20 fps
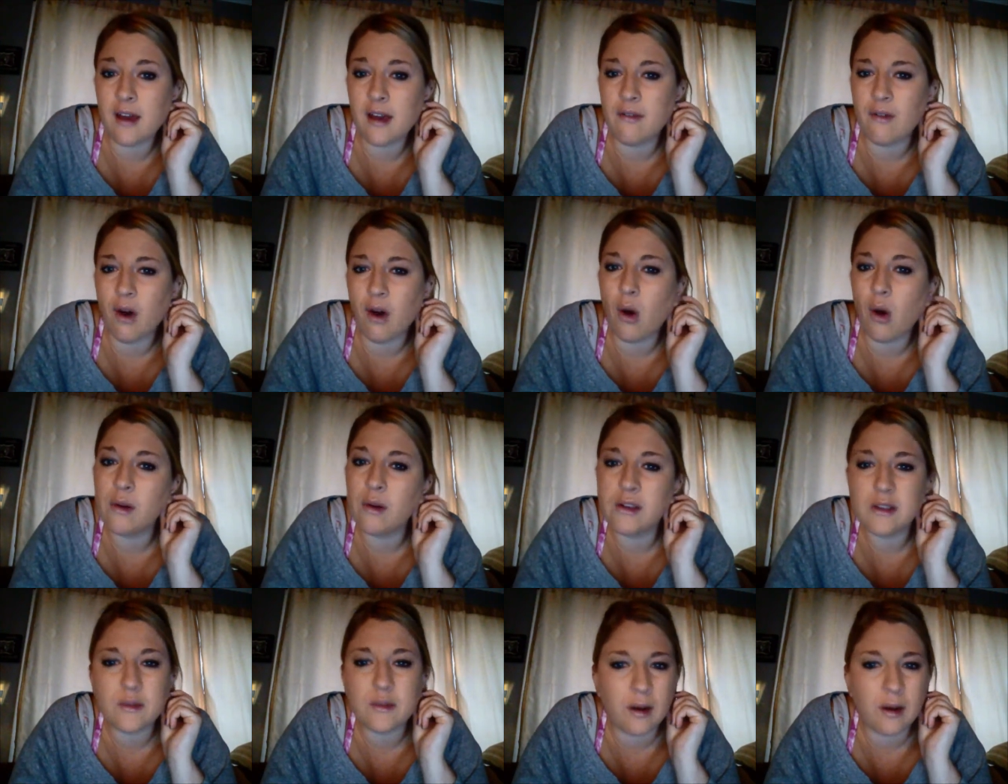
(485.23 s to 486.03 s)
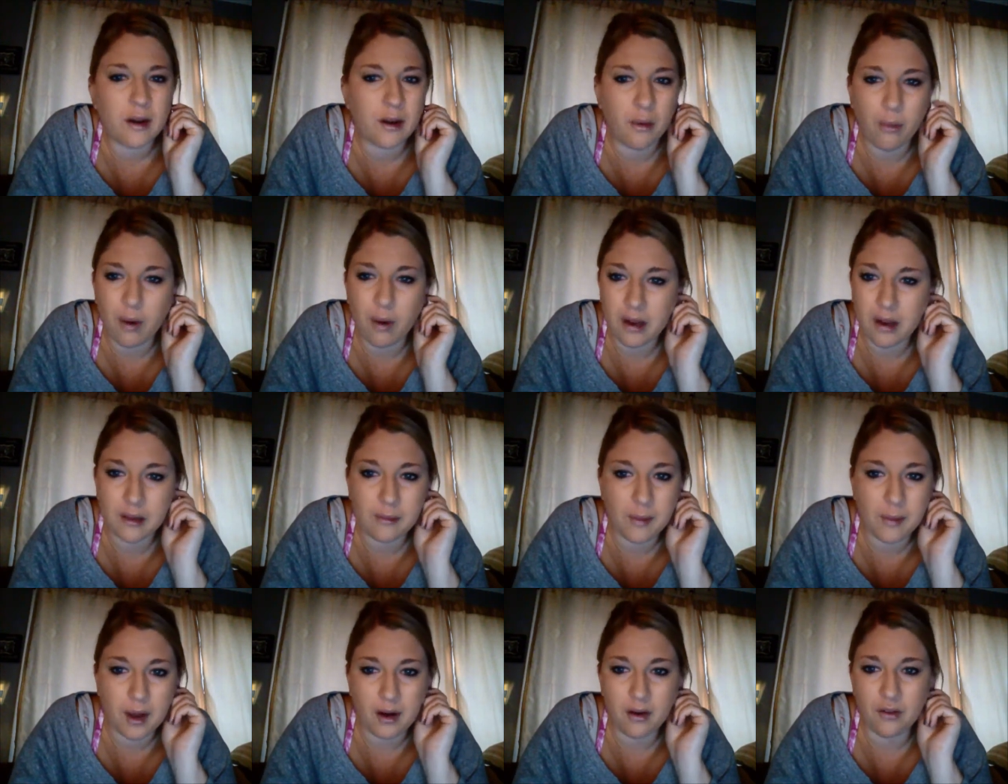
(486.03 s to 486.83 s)
I've always wanted to work in
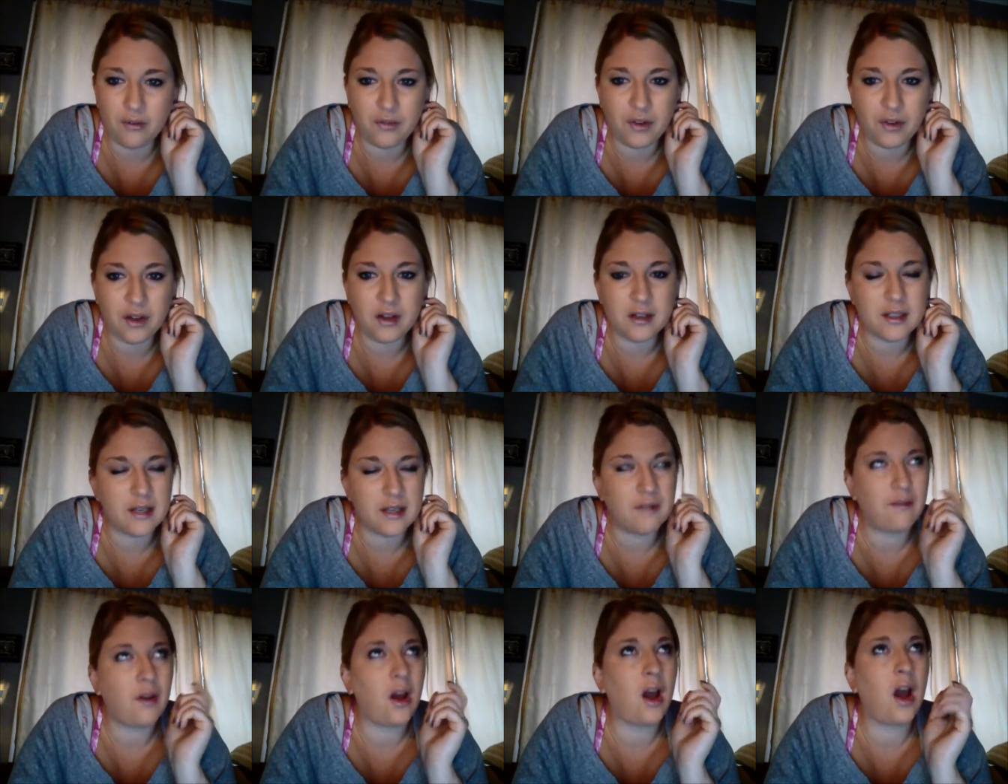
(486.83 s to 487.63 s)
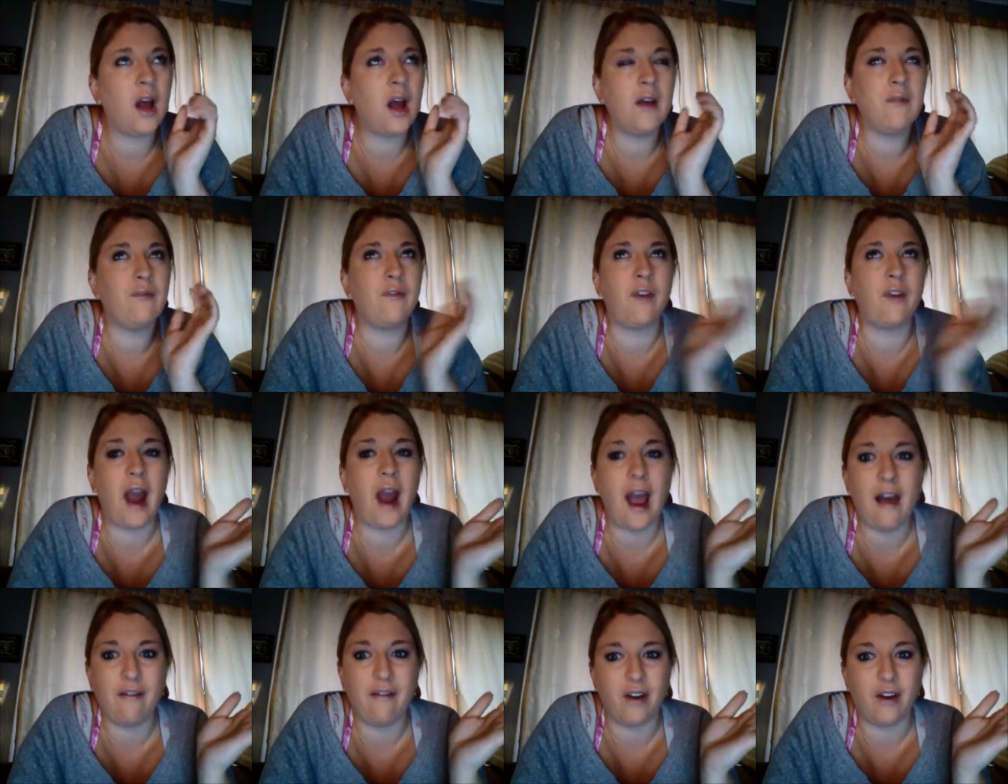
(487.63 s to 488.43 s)
the medical field
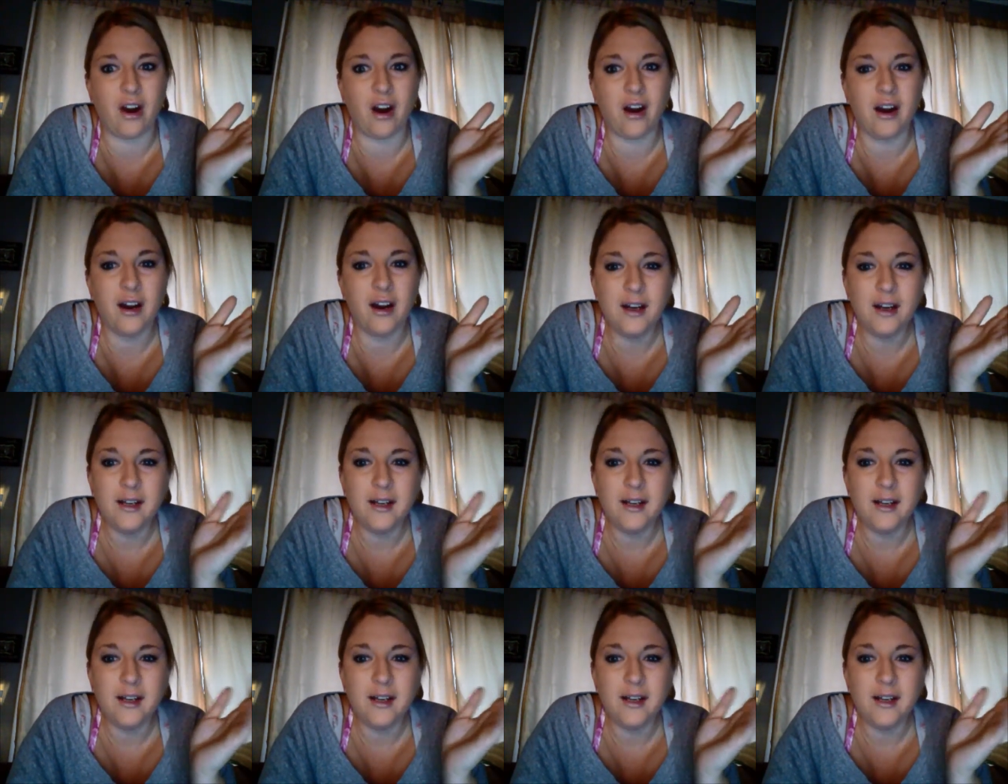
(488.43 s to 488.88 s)
forever.